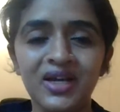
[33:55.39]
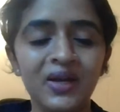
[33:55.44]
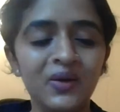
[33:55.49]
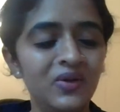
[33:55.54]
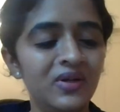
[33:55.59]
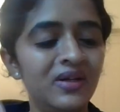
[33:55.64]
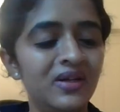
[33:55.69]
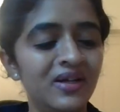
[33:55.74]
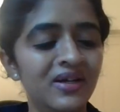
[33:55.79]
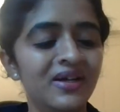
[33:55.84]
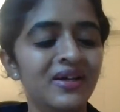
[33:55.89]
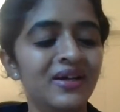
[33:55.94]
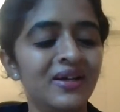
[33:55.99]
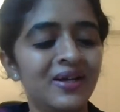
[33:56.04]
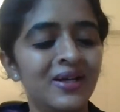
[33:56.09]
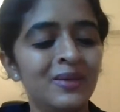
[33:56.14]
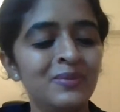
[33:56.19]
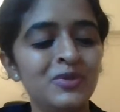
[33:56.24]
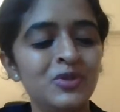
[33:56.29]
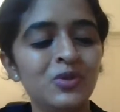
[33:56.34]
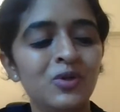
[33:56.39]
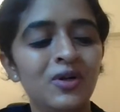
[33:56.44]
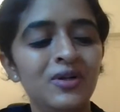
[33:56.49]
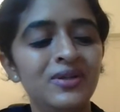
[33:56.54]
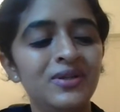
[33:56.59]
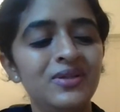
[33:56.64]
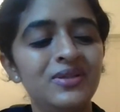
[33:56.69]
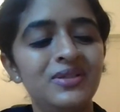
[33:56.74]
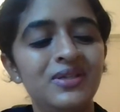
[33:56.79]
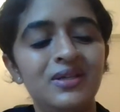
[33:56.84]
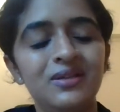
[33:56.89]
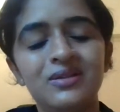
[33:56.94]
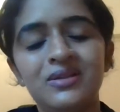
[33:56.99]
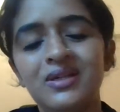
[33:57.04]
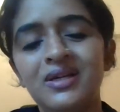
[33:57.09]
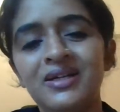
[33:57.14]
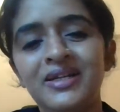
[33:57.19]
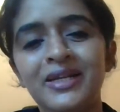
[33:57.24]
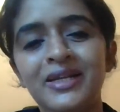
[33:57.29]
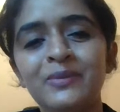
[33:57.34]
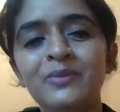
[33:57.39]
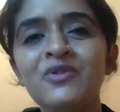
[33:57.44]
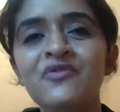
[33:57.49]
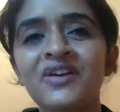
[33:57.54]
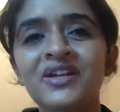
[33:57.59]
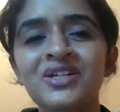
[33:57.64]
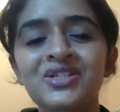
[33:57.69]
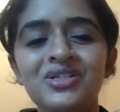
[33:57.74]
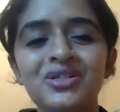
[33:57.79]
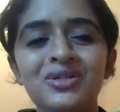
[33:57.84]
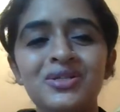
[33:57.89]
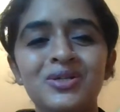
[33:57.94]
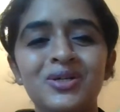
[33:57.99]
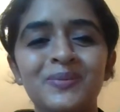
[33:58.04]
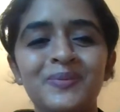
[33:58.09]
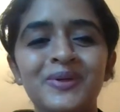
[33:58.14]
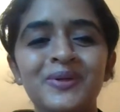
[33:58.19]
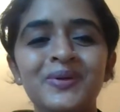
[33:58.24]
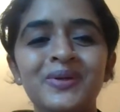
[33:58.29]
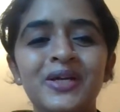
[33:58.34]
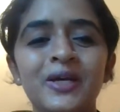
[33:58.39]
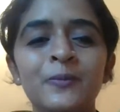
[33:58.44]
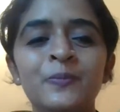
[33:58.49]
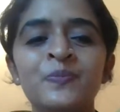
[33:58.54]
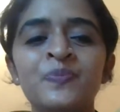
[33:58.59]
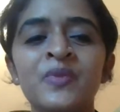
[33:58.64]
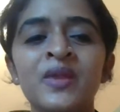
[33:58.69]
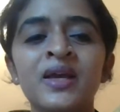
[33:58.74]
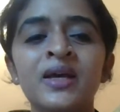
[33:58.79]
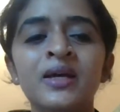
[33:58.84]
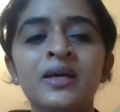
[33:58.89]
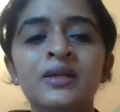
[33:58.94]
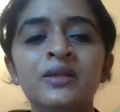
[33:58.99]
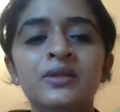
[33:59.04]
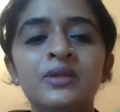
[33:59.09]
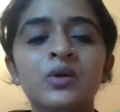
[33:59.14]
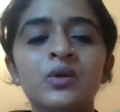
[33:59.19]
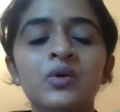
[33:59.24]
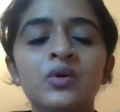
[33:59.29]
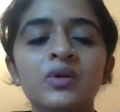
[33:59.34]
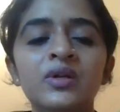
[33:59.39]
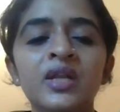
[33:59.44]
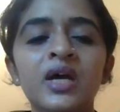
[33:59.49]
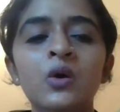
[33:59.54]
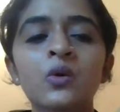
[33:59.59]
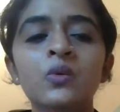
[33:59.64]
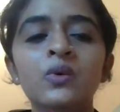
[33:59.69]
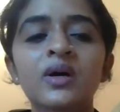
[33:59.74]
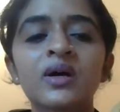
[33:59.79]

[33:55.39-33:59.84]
I will come to all these things. Let me finish this topic. Okay. So now